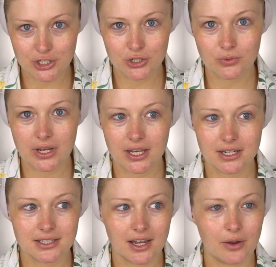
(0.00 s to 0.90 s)
do
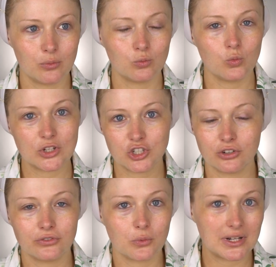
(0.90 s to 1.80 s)
and what's
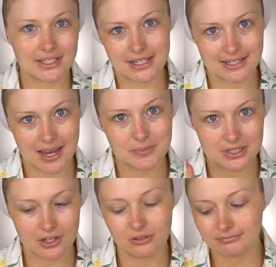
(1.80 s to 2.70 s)
good for what skin types.
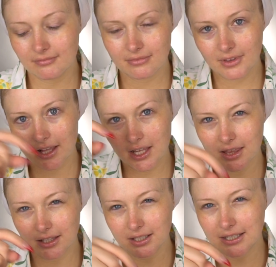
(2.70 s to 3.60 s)
So click
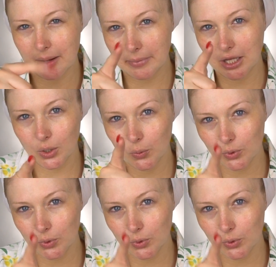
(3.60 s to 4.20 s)
the link down below.